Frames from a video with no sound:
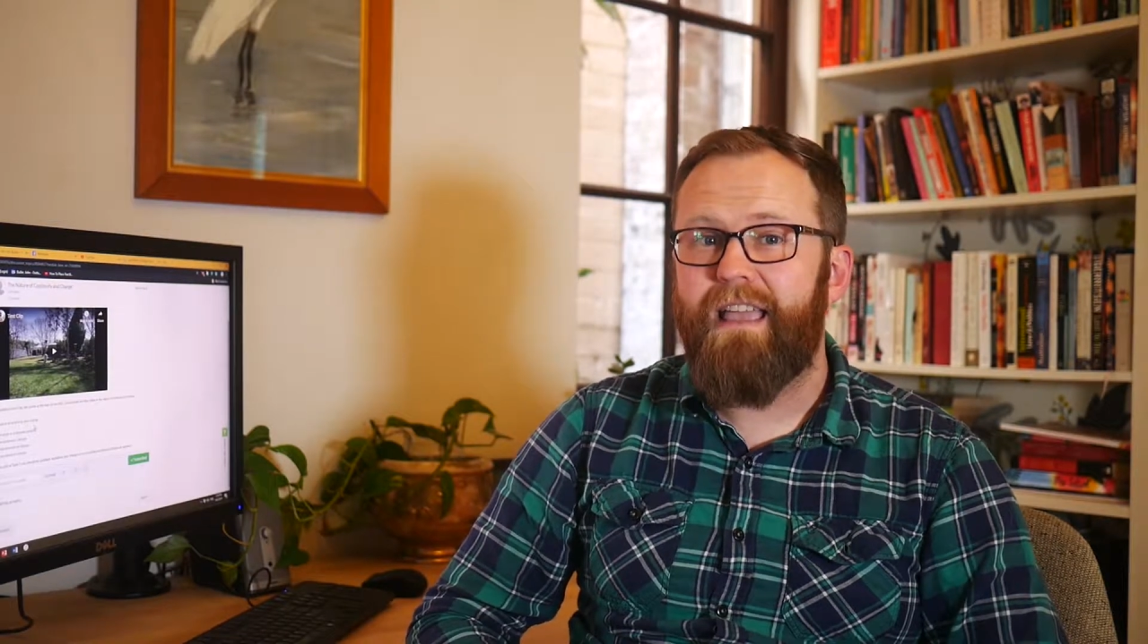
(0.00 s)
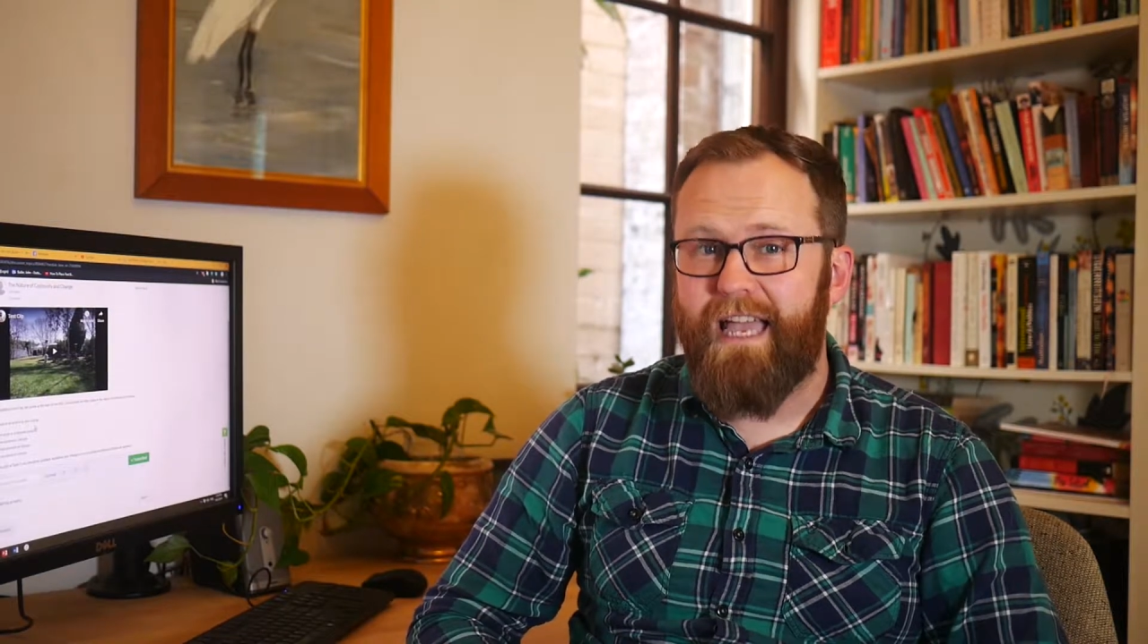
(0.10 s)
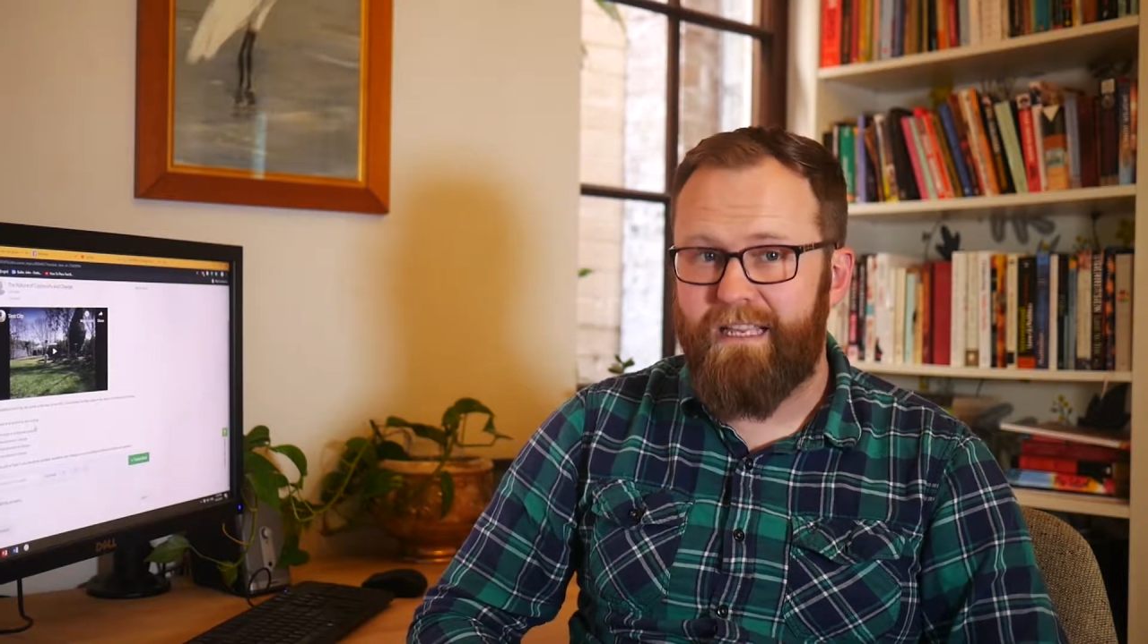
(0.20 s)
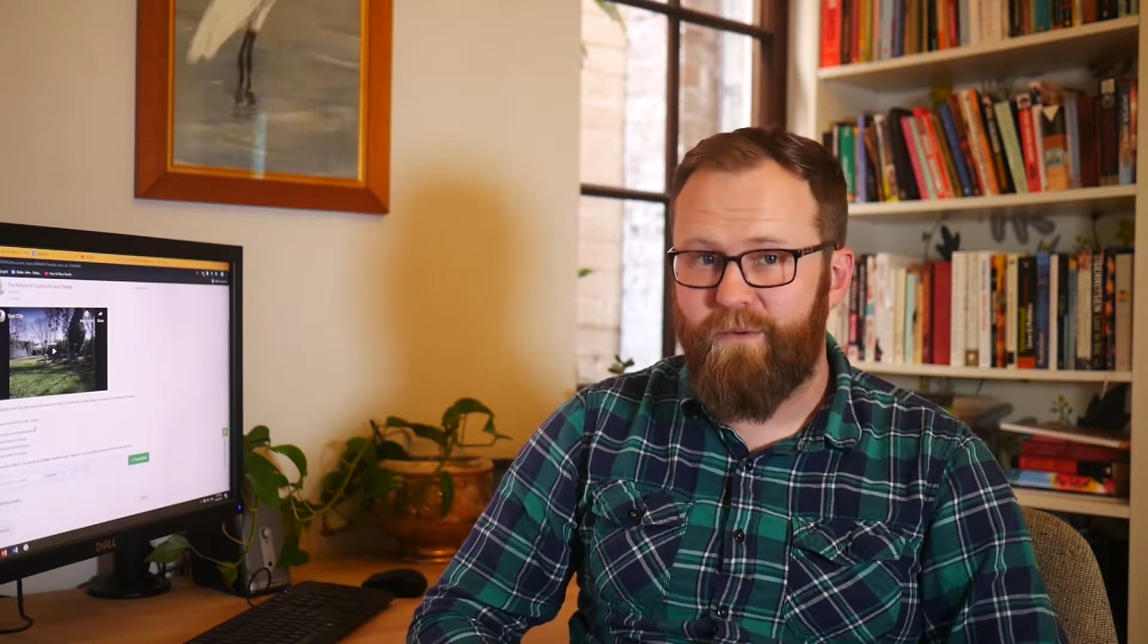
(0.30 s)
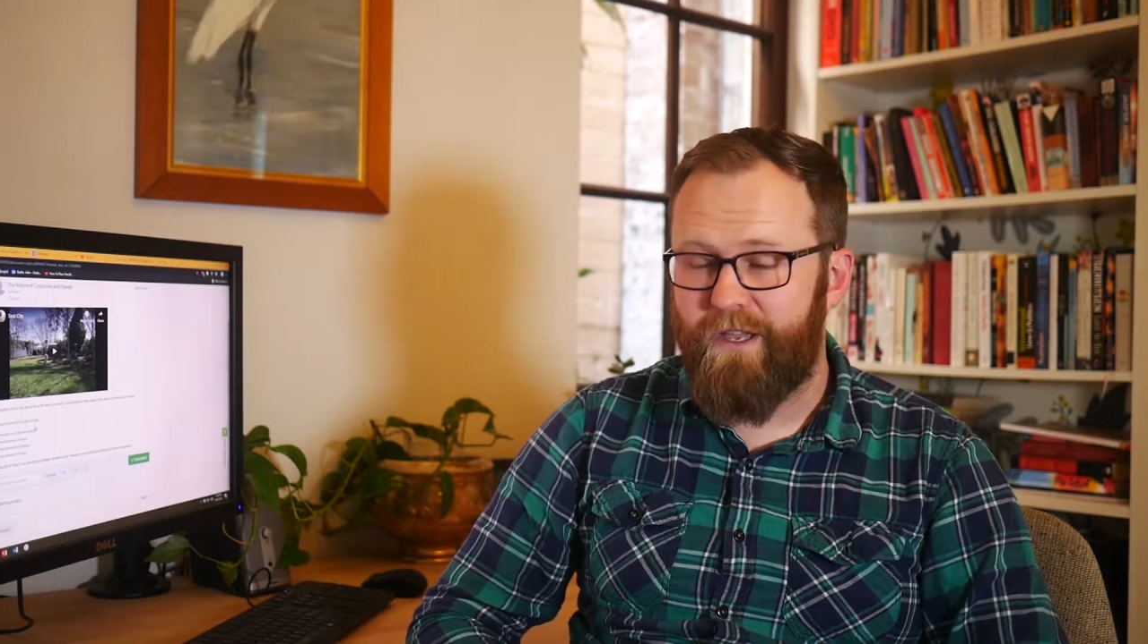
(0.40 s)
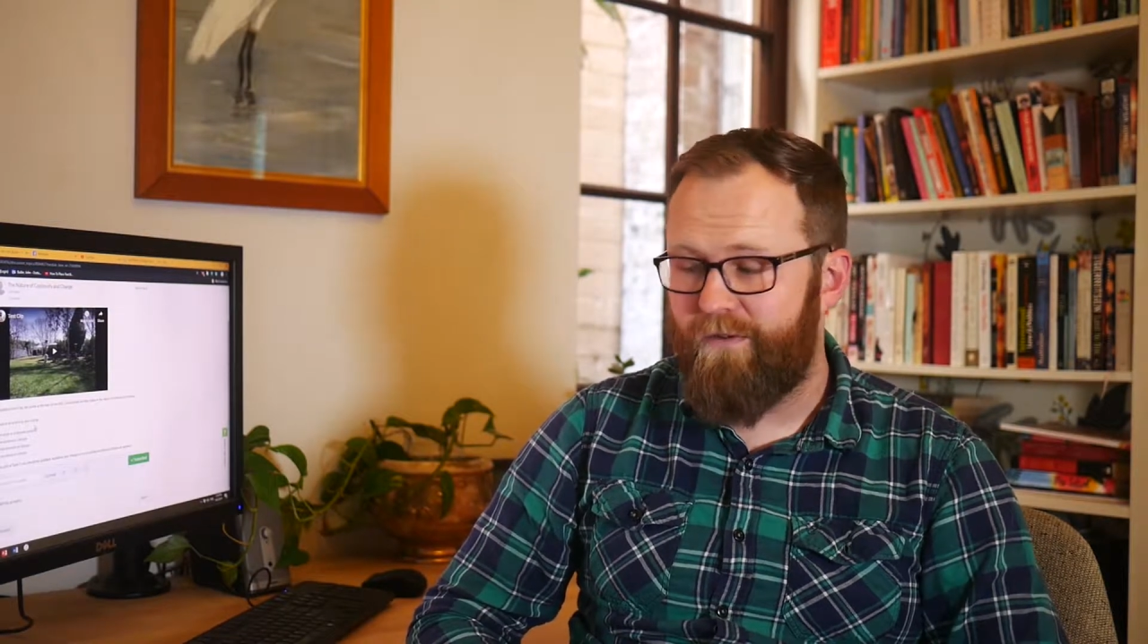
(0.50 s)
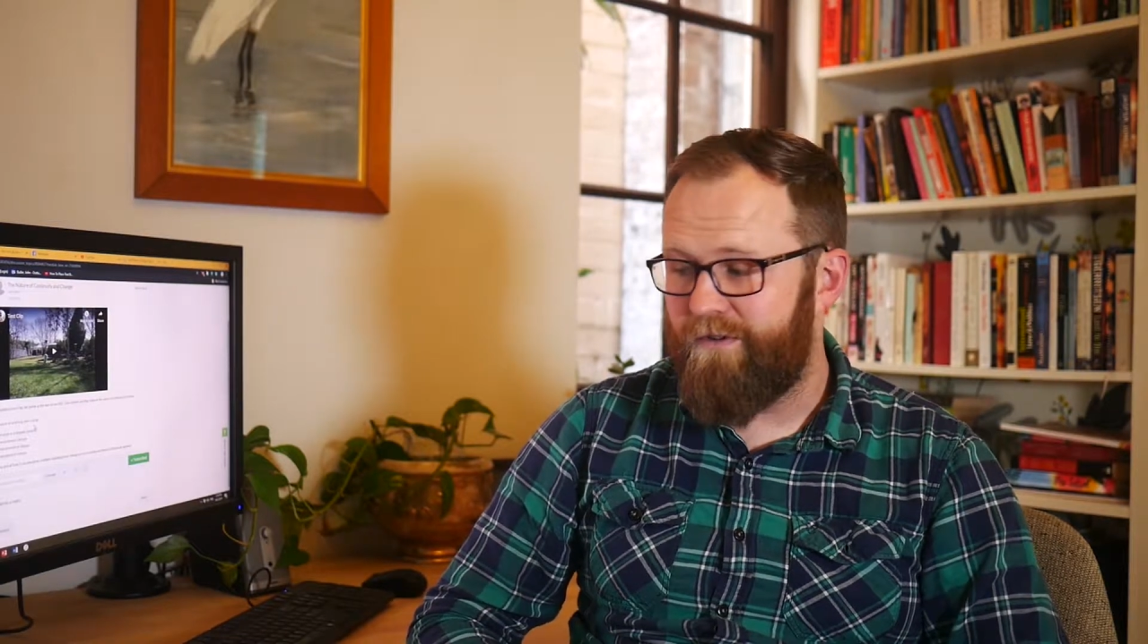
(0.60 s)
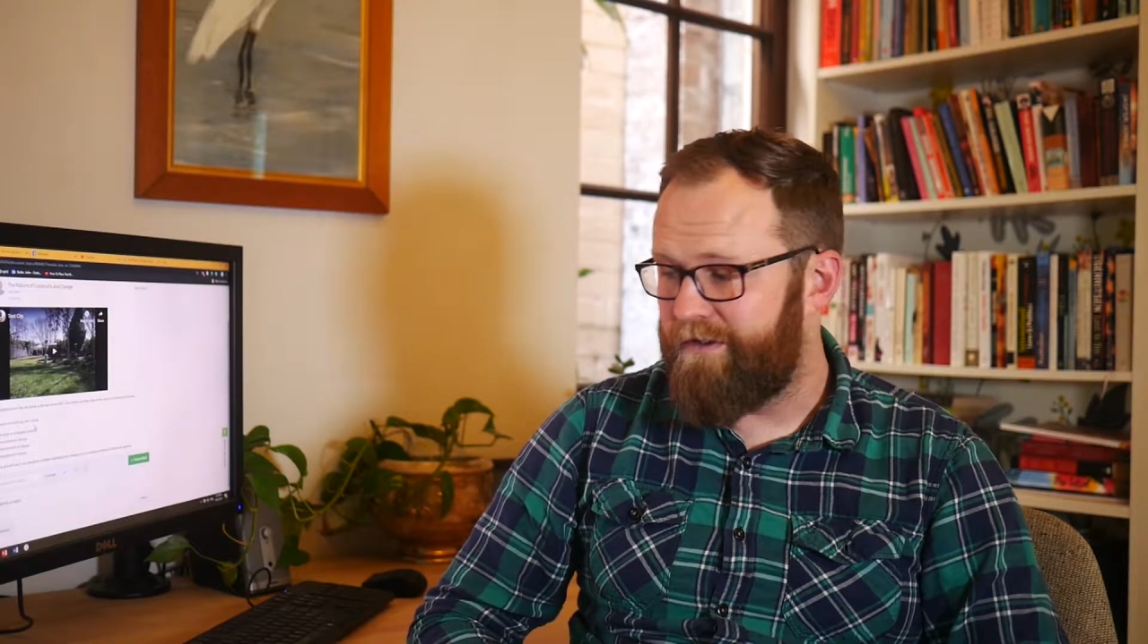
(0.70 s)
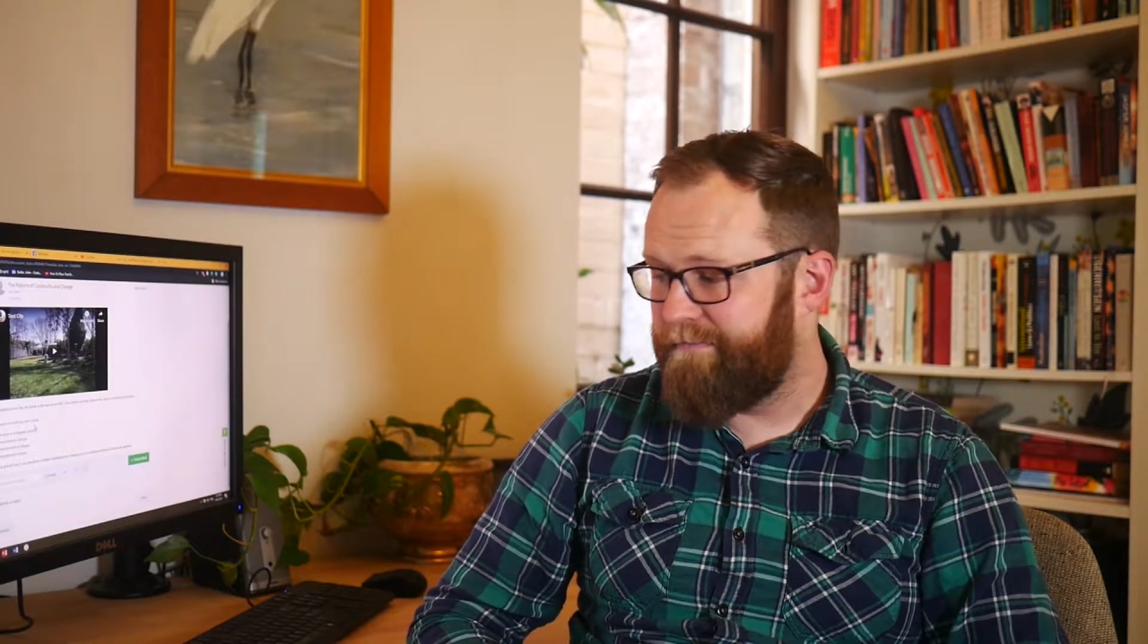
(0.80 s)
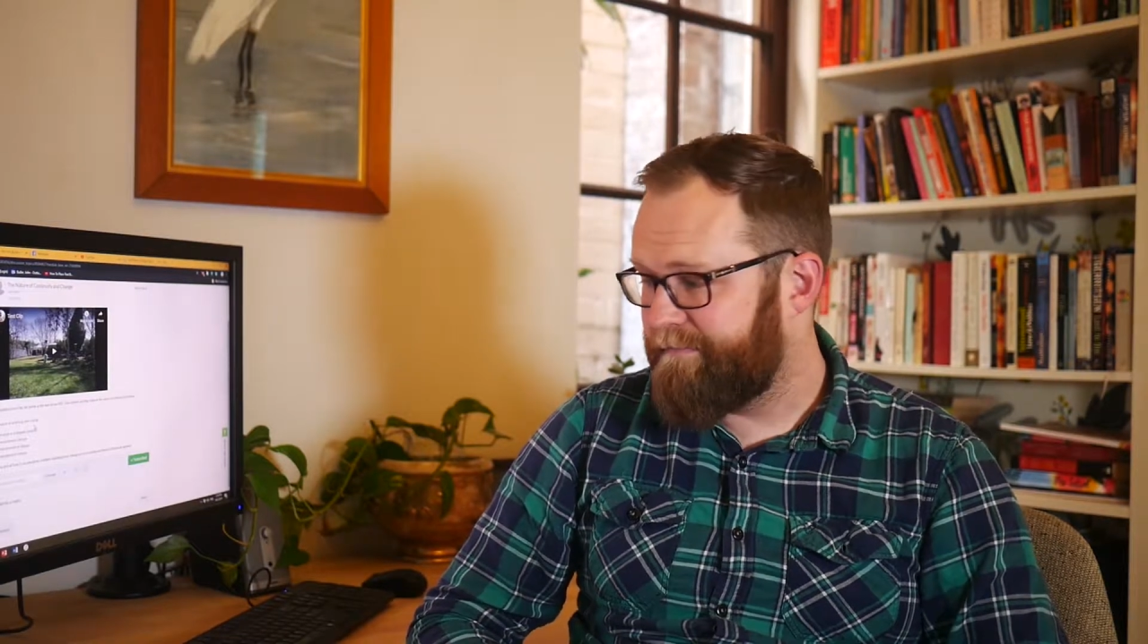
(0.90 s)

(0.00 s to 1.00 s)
as we go on.